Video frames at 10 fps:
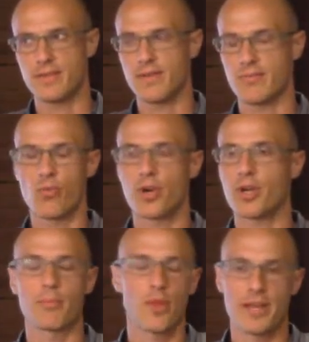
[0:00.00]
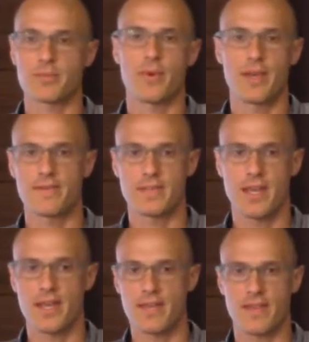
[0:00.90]
a more complex way of
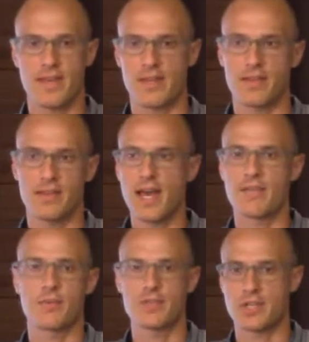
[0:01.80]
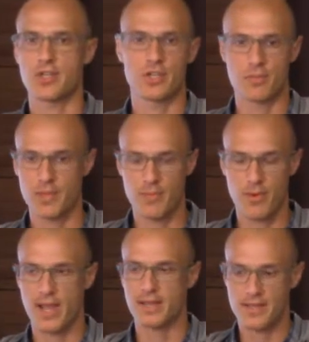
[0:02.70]
saying that a lot of musicians, when they
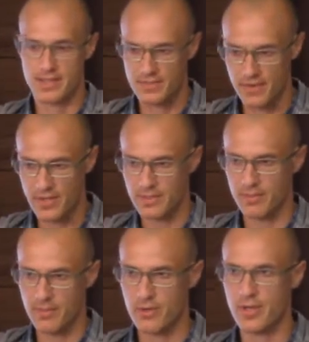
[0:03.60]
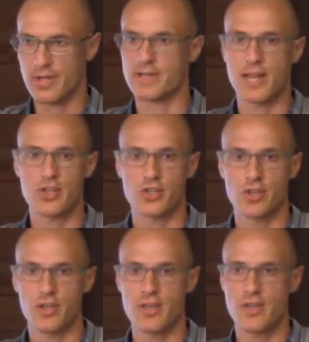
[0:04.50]
practice, it's very deliberate,
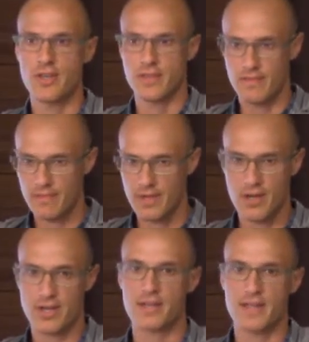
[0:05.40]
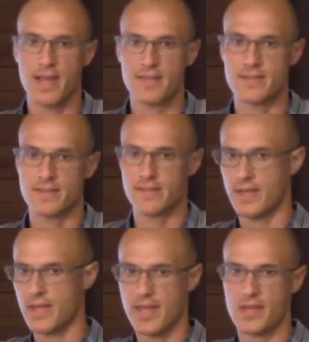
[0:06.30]
intentional, very intense,
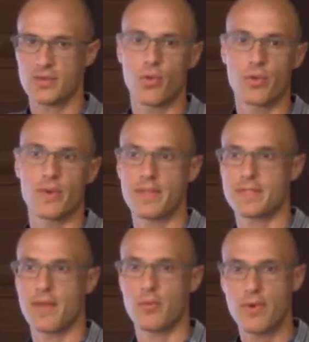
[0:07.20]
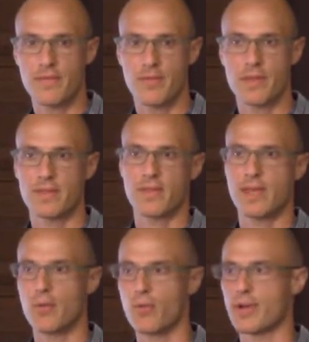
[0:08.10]
and then it's only when they step away from that
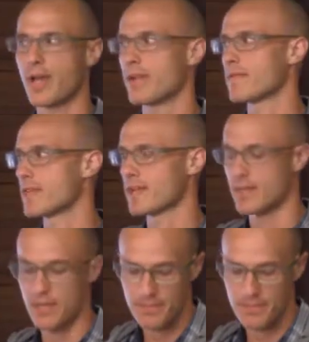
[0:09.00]
that work kind of sets in.